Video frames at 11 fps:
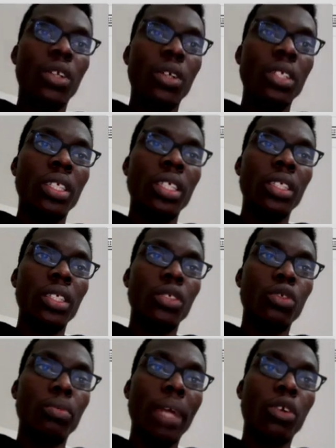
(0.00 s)
turned this
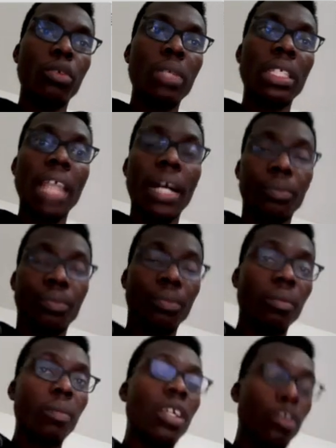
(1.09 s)
into micrometer.
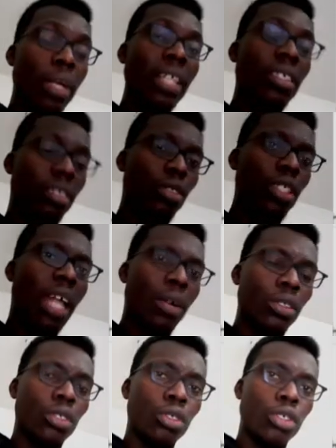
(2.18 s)
You might,
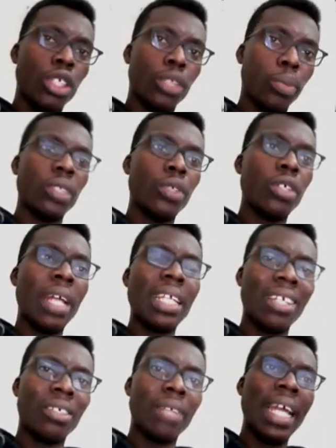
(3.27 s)
I want you to just pause the video right
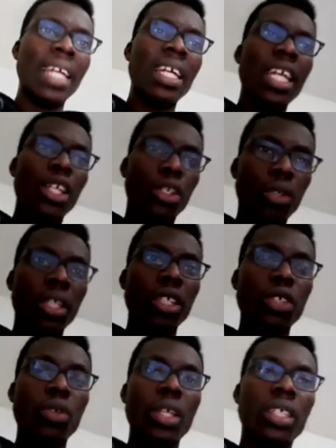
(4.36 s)
now and try doing
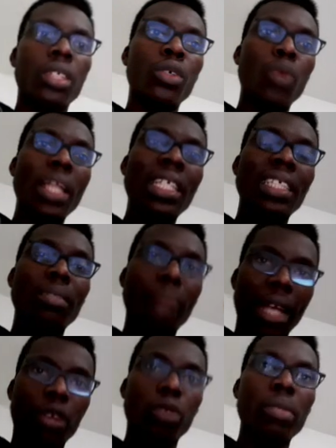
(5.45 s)
this question when it is
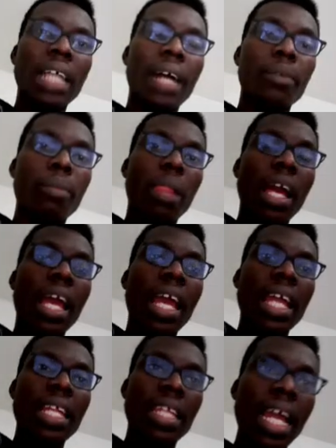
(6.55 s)
micrometer.
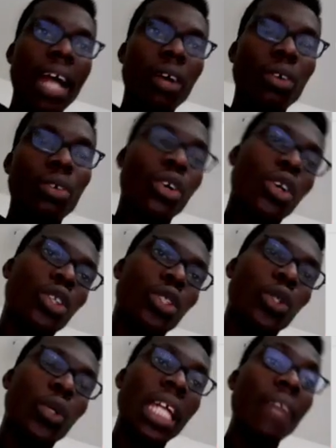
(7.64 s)
Now,
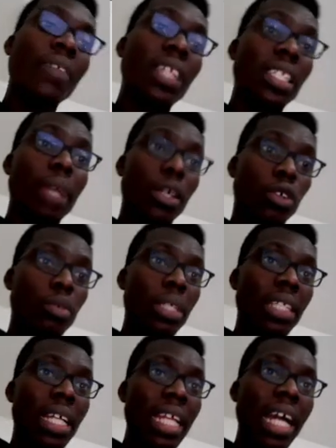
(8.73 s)
so if it is
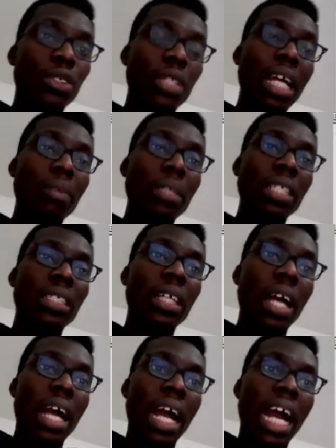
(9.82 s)
micrometer now, so that means
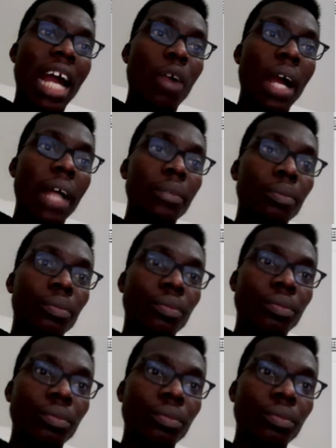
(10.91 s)
our